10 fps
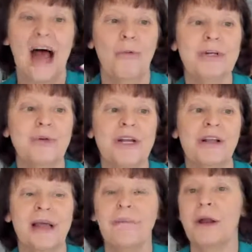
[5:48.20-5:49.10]
Which one do you
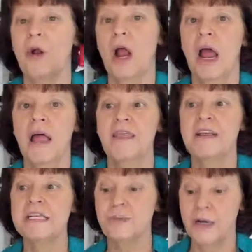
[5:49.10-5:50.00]
like better?
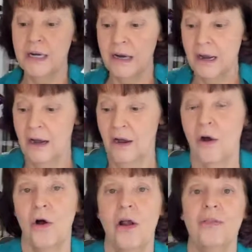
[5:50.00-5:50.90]
This one
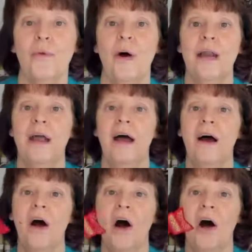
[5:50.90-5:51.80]
or the one
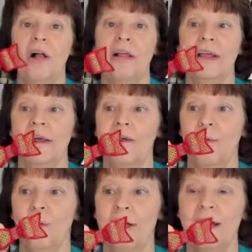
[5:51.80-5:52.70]
all in
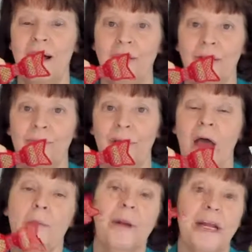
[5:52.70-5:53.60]
one color?
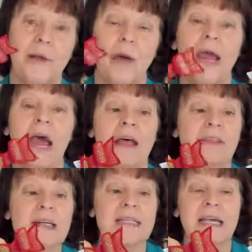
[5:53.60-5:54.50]
But anyway,
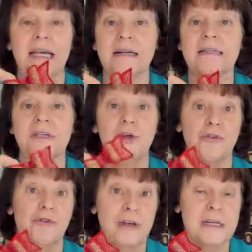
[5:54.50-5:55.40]
this is your
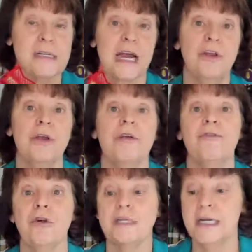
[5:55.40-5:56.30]
free design you get
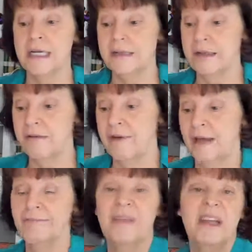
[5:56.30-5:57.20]
for attending the
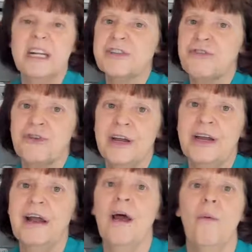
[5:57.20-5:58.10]
event. It's
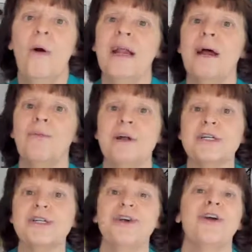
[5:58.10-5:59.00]
free. Why not
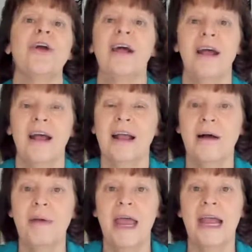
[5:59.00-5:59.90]
register?
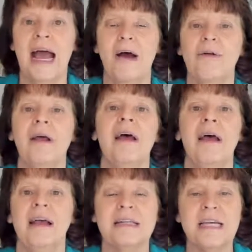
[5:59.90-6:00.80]
come hang out.
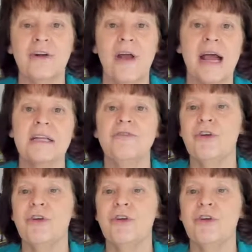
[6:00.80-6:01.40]
It's interactive.